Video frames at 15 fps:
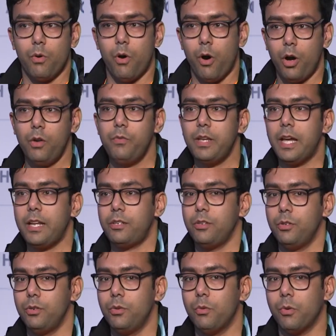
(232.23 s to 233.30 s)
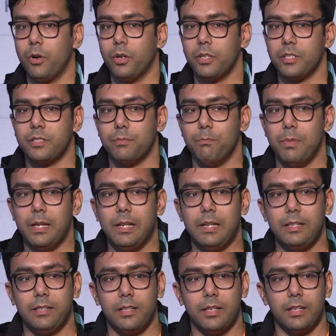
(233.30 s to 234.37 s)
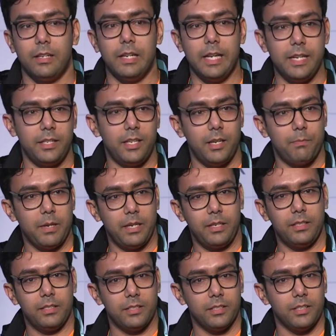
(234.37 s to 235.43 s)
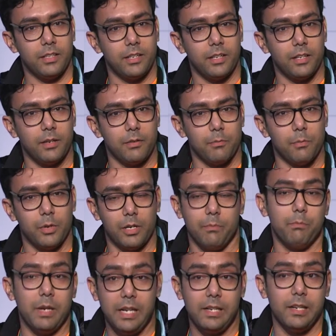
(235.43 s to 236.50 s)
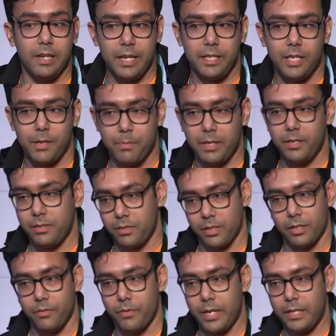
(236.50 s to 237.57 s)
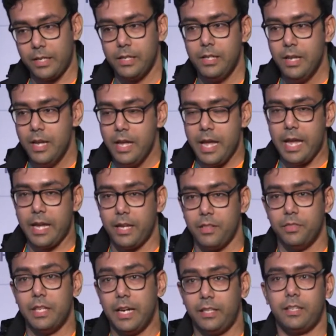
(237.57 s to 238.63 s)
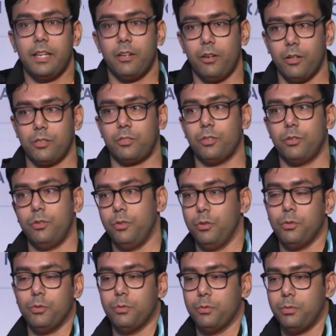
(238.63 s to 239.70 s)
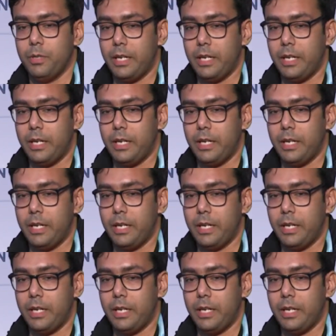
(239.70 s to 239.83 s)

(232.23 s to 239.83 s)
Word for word: all we had to do was build a lane keeping. Uh, build a lane keeping uh, vehicle that can also do